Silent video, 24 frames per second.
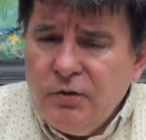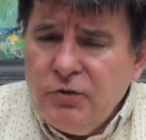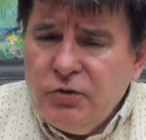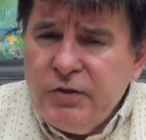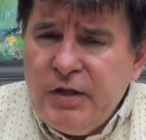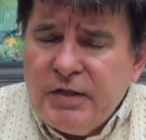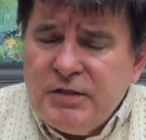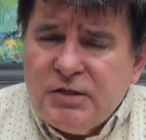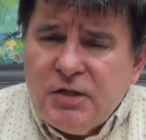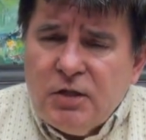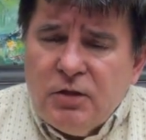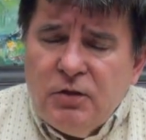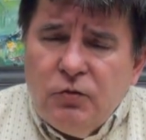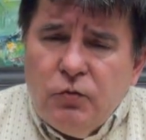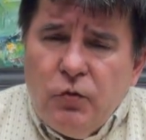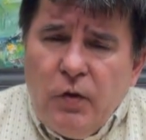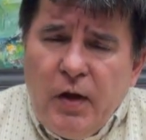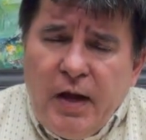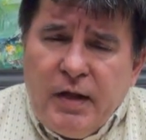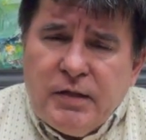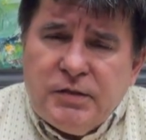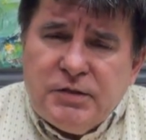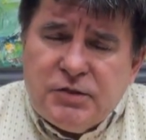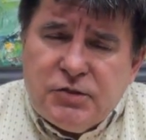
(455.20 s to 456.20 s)
Donetsk and
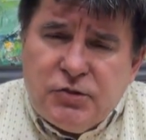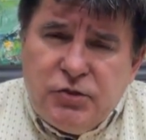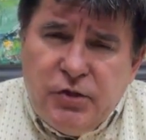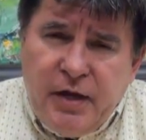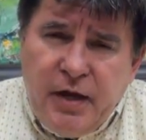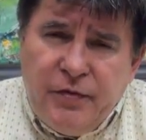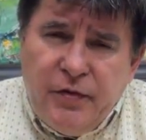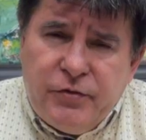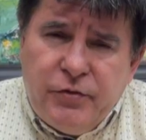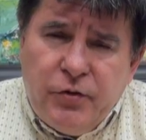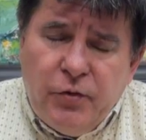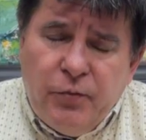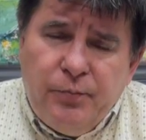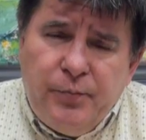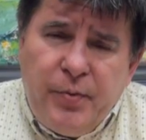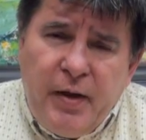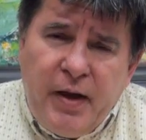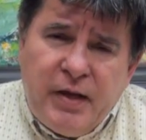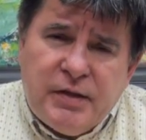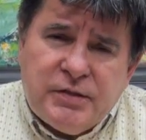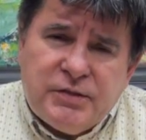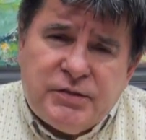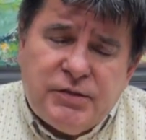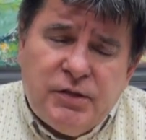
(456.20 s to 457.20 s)
Luhansk, together
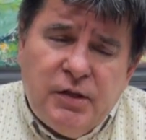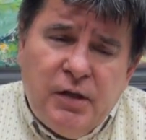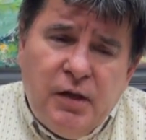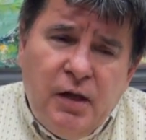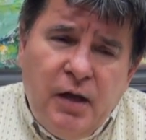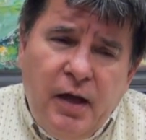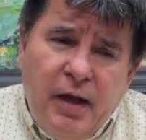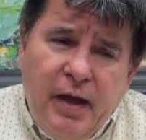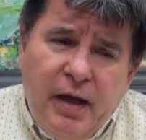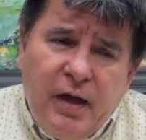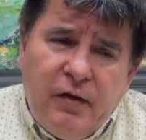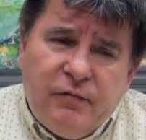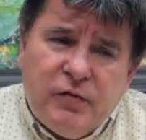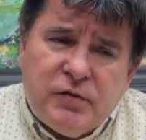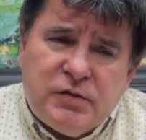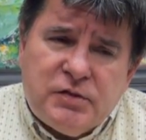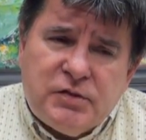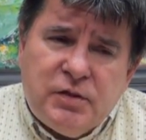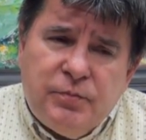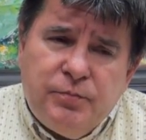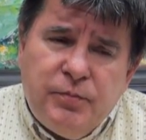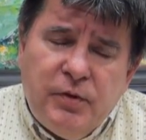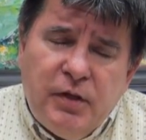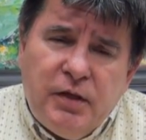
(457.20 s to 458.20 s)
Donbass, have a
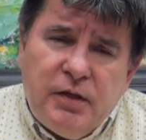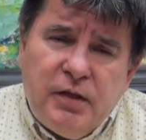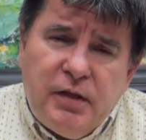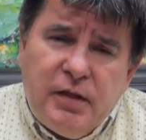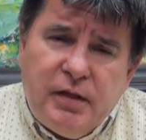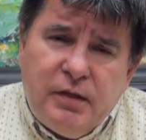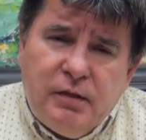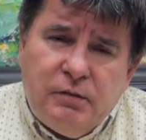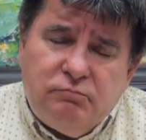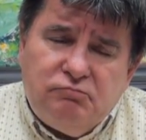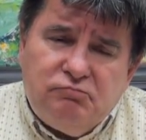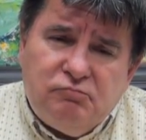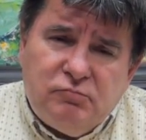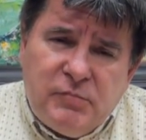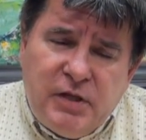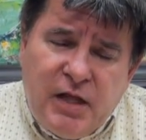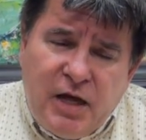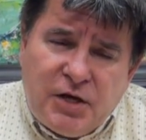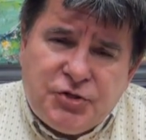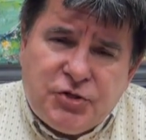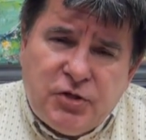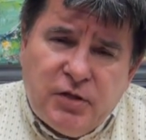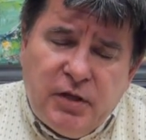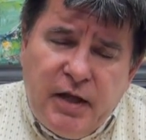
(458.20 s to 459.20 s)
similar
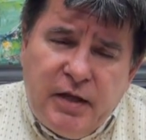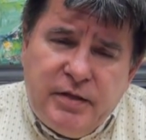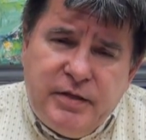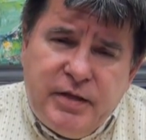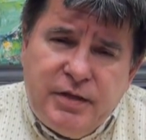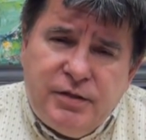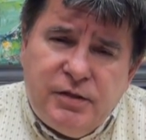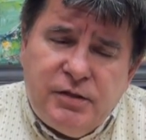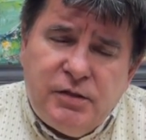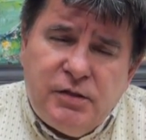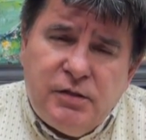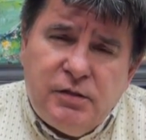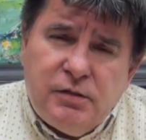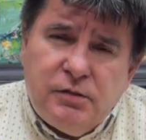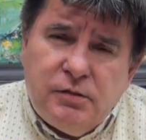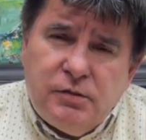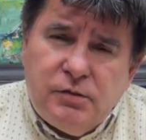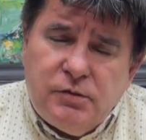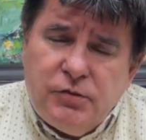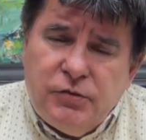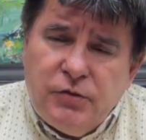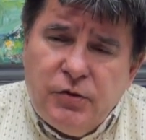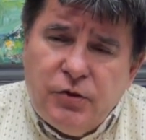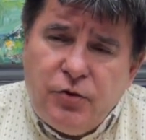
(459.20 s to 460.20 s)
national identity
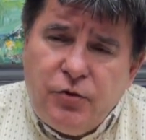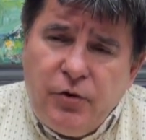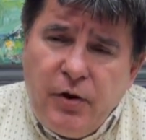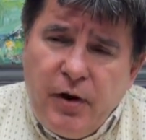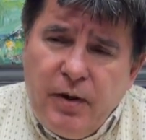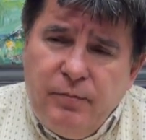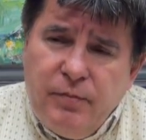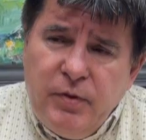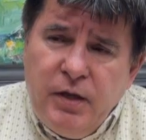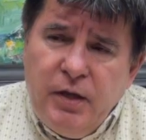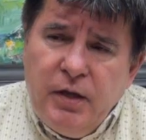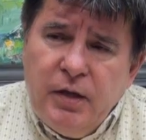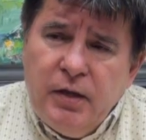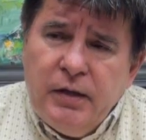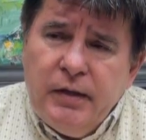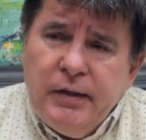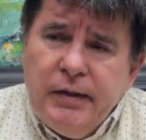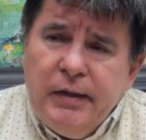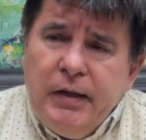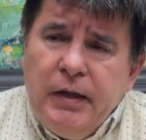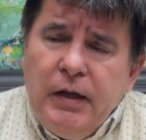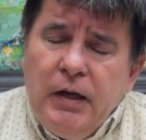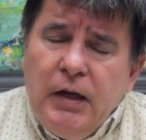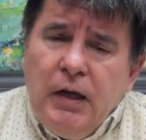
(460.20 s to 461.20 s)
to the Crimea.
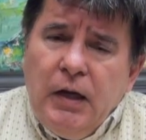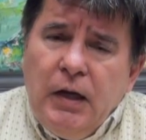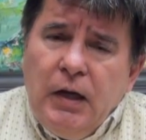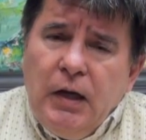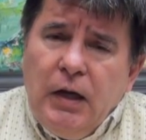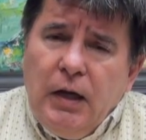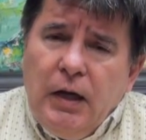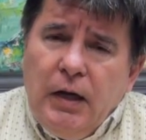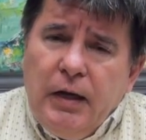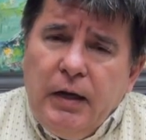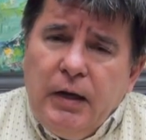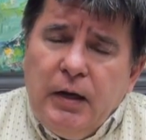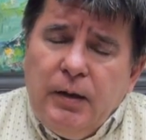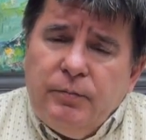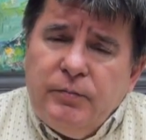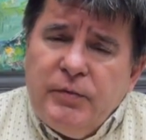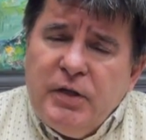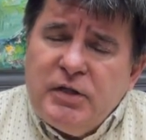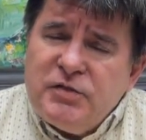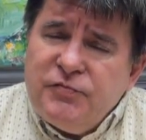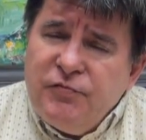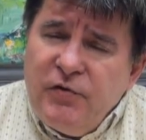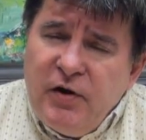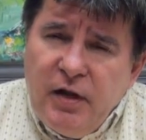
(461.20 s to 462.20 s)
Um,
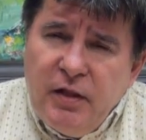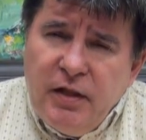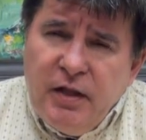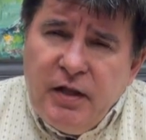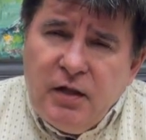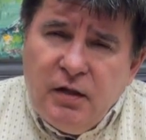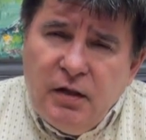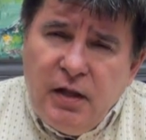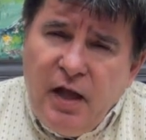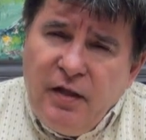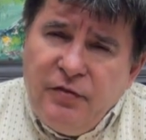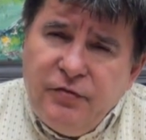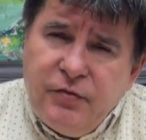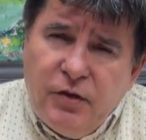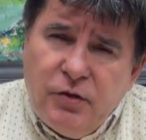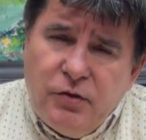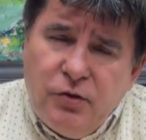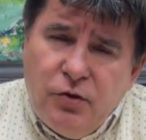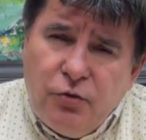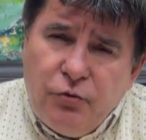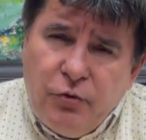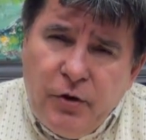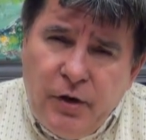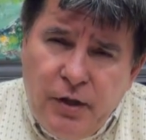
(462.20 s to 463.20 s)
there's very little ethnic
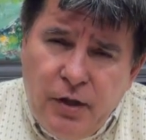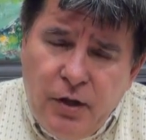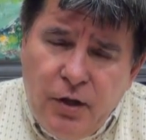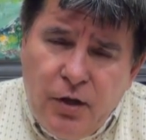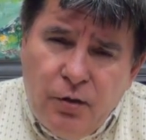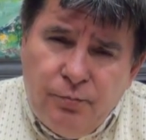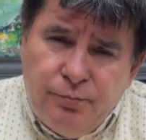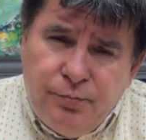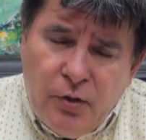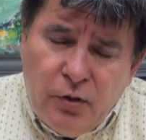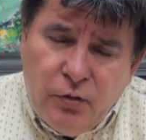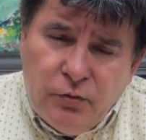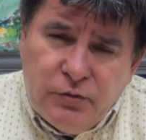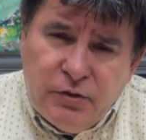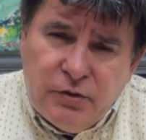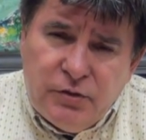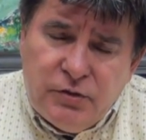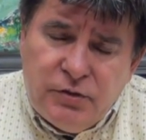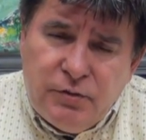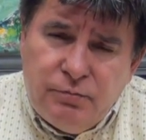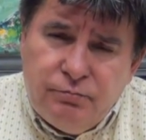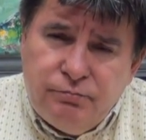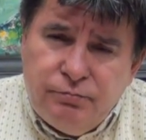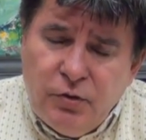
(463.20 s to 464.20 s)
Ukrainian
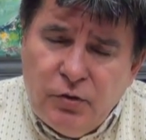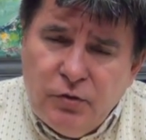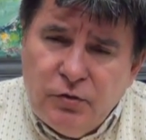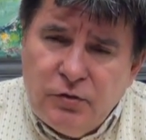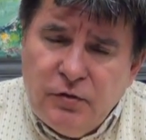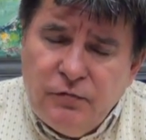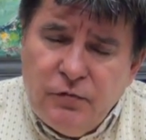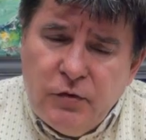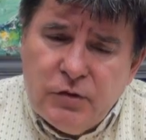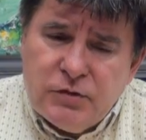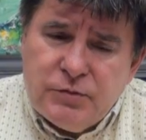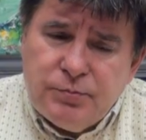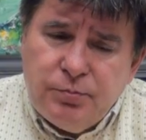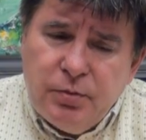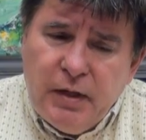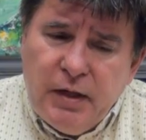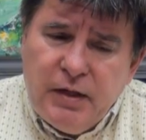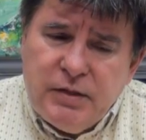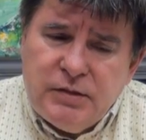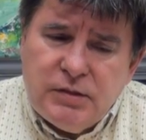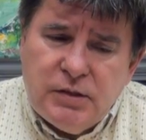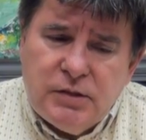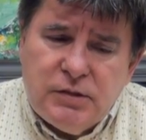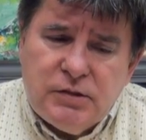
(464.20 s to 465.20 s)
component in both of those
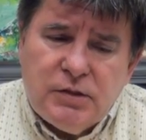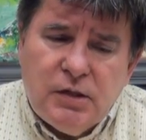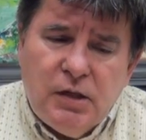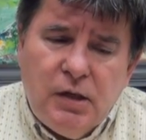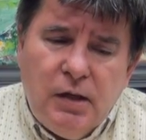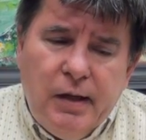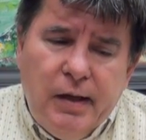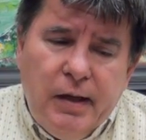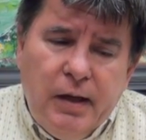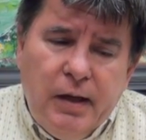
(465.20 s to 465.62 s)
places.